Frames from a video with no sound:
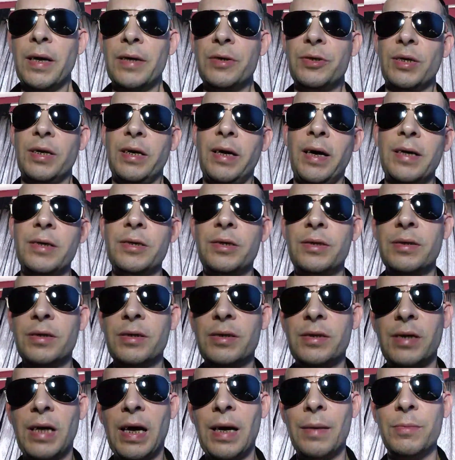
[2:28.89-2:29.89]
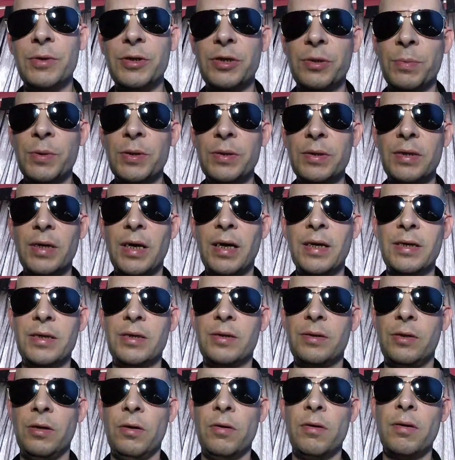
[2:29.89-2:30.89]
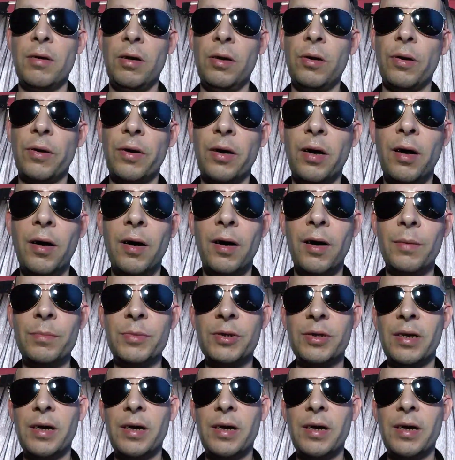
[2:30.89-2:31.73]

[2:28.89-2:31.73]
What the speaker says: education establishments and it's doing a lot of harm,